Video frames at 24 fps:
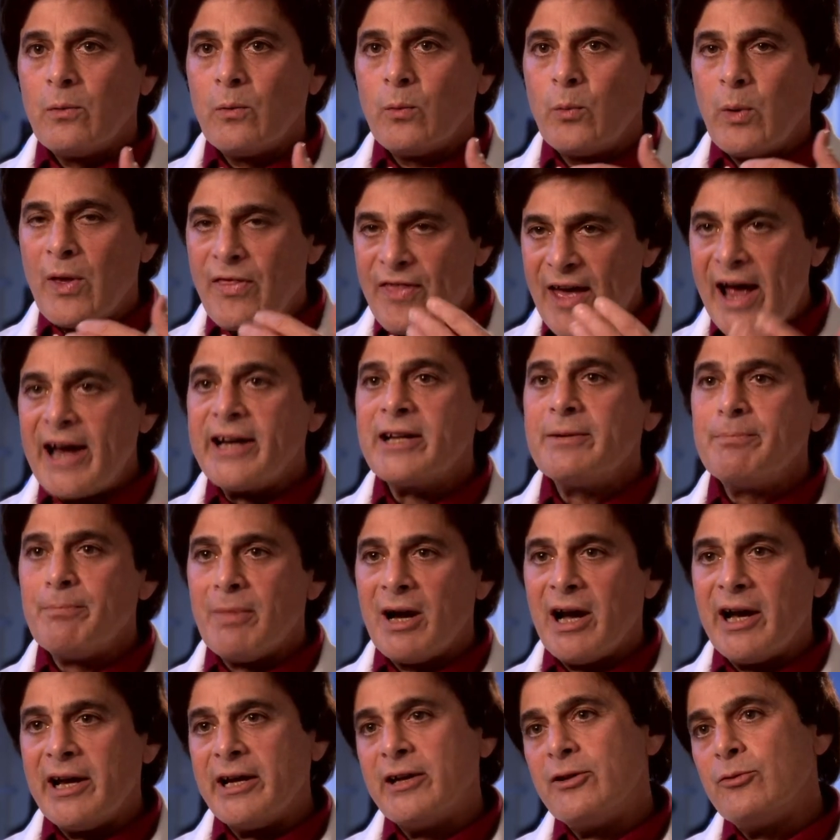With that in
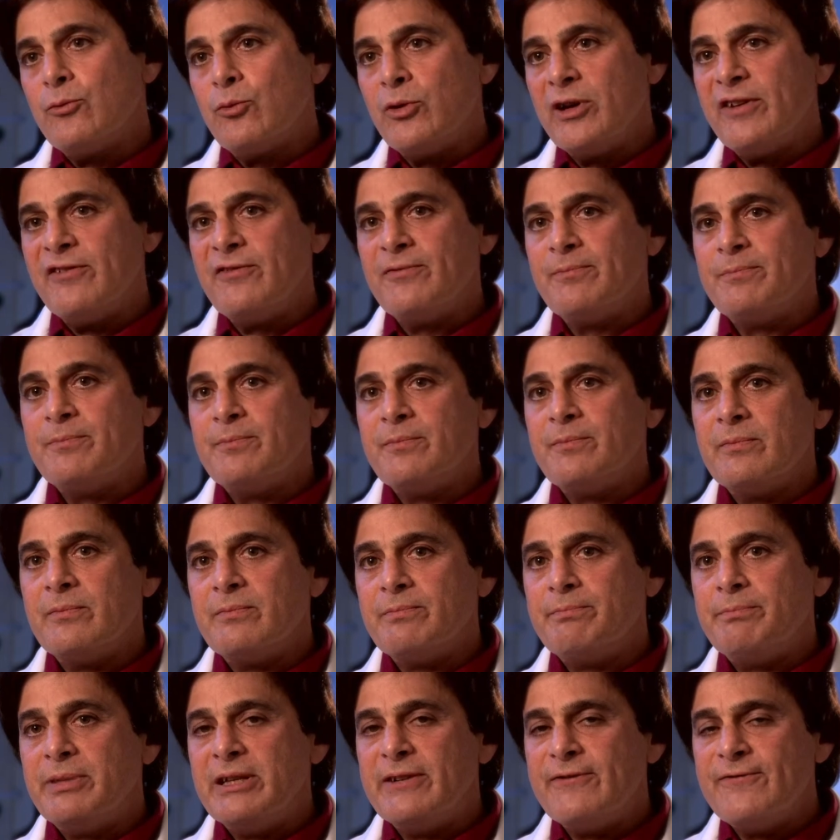mind, we've
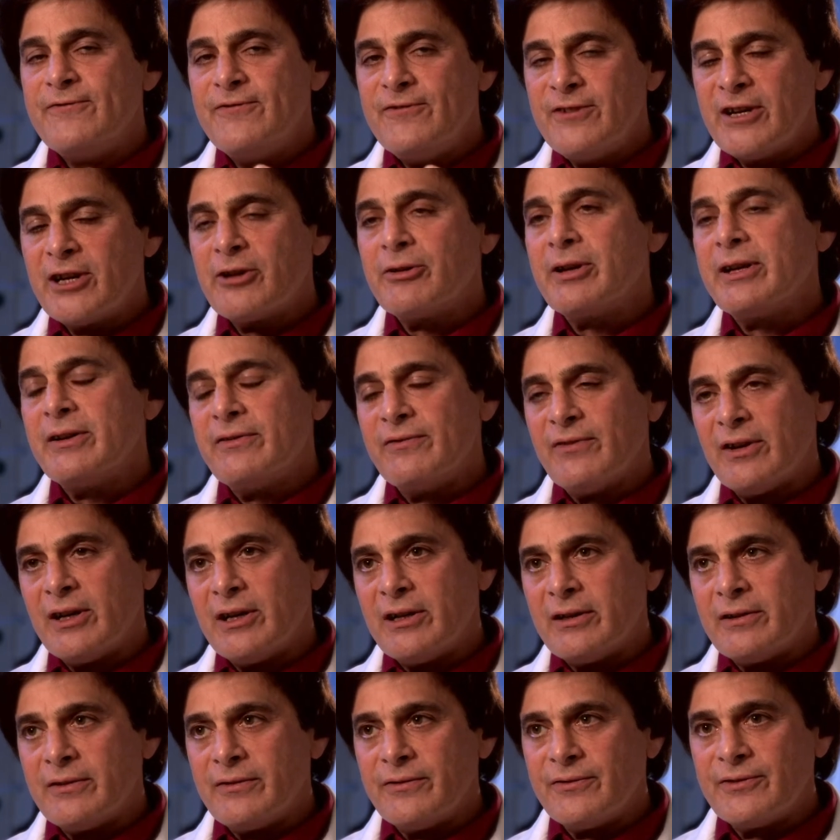been very
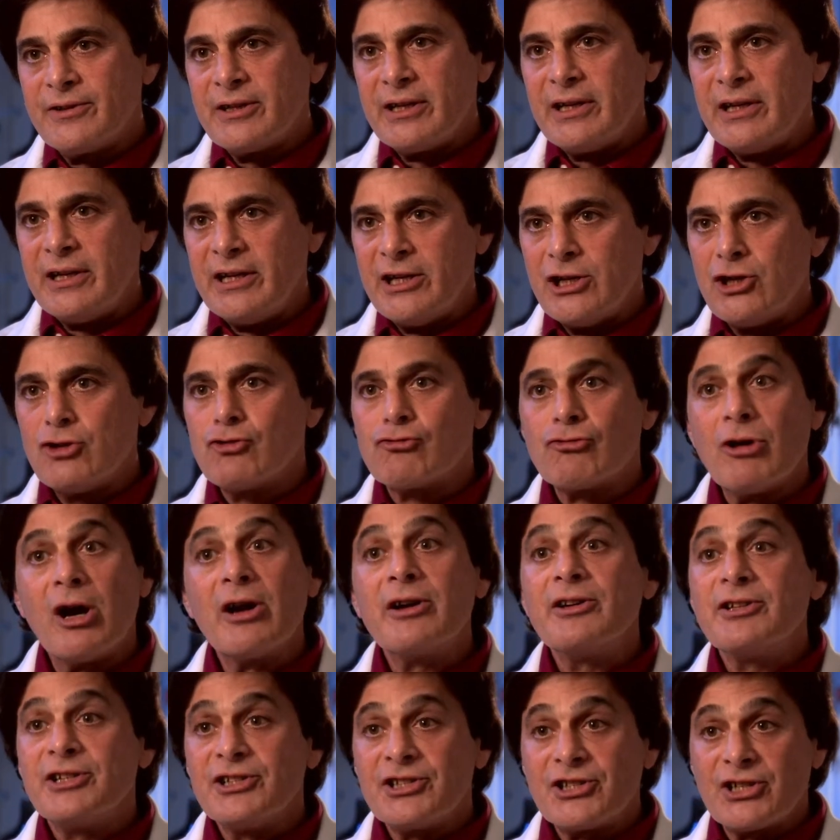involved in
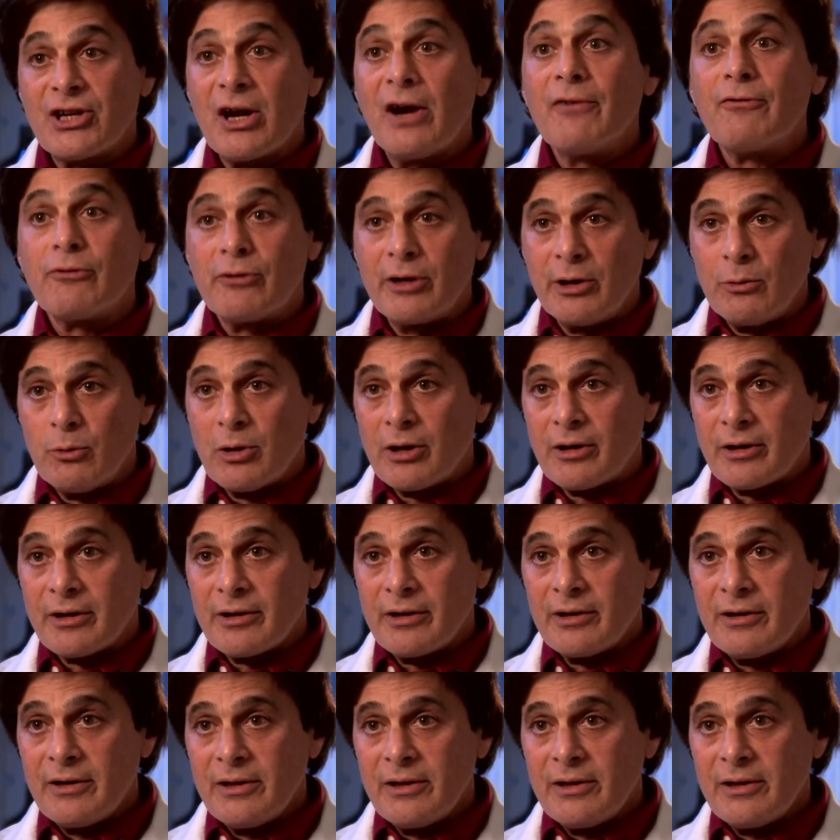drug discovery work,